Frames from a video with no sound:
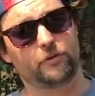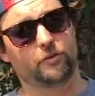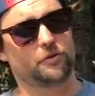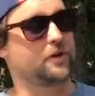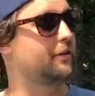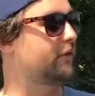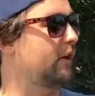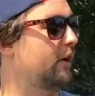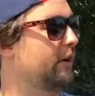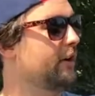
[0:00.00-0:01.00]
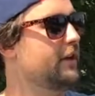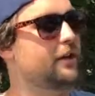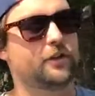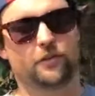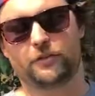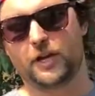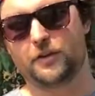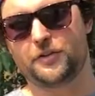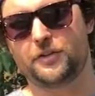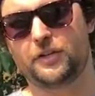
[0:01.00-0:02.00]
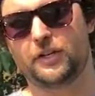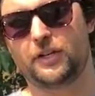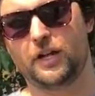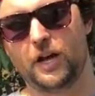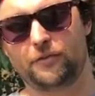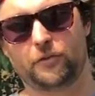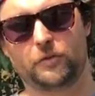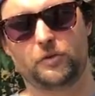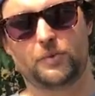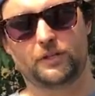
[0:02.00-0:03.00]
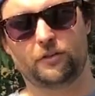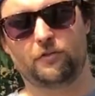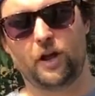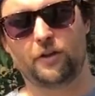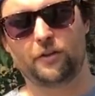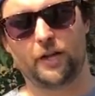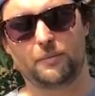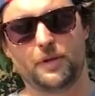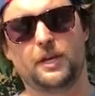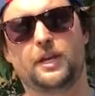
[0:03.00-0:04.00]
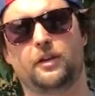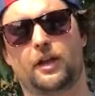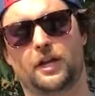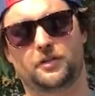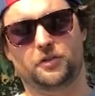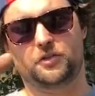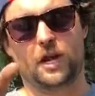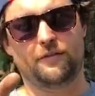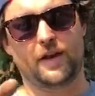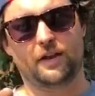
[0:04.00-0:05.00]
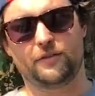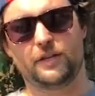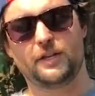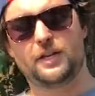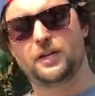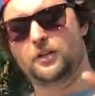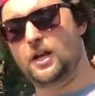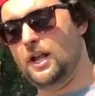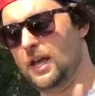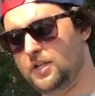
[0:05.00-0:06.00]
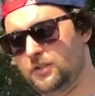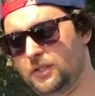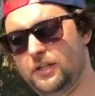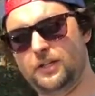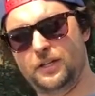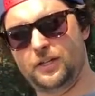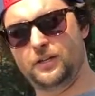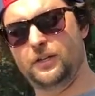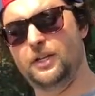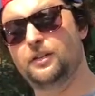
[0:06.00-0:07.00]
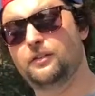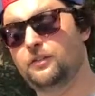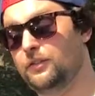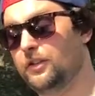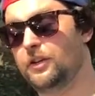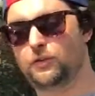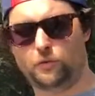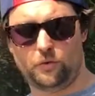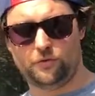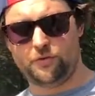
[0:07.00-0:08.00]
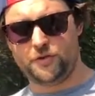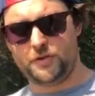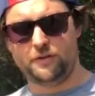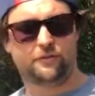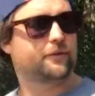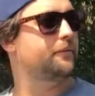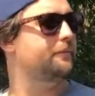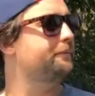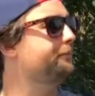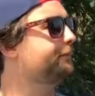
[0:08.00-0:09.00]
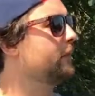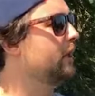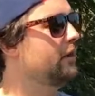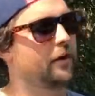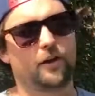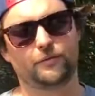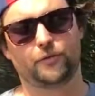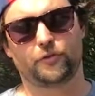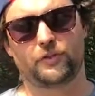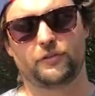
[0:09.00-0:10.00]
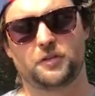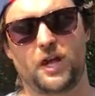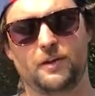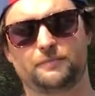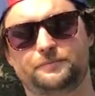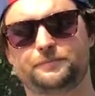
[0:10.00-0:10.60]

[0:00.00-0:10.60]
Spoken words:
rear wheel drive car. You're just counter steering it enough so when you pick the throttle up, it'll actually drive out of it and you're not actually in steering towards the drift. All right, so let's give it a shot.